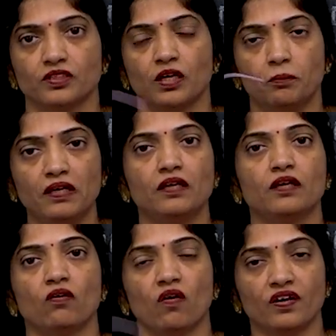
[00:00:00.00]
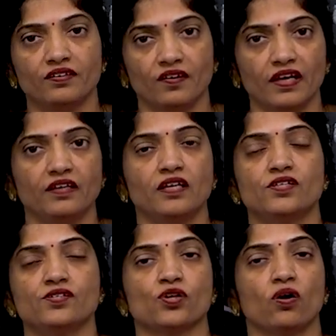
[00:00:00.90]
A building or a
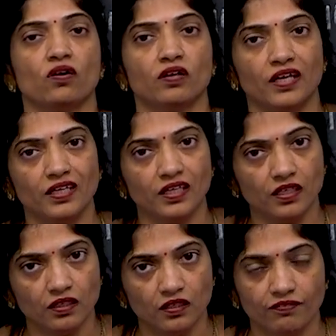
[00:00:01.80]
drainage or any